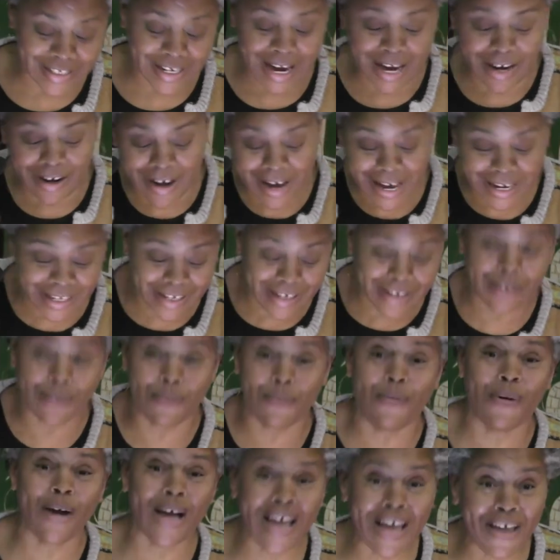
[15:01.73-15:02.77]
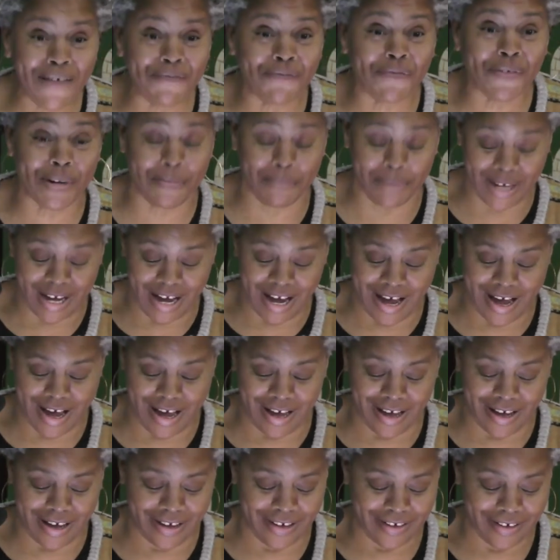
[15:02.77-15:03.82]
How do I get away from
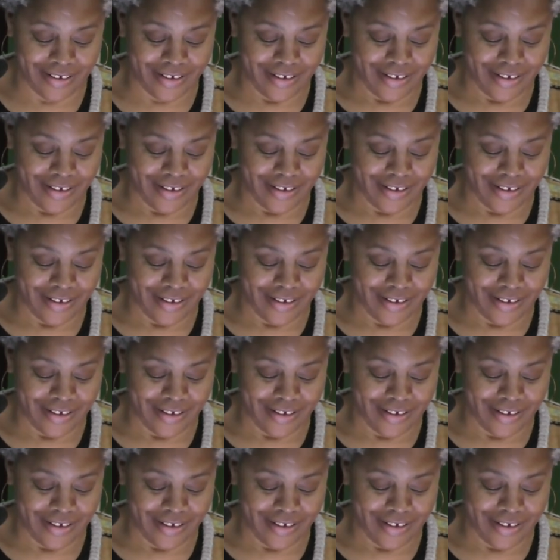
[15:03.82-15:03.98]
God?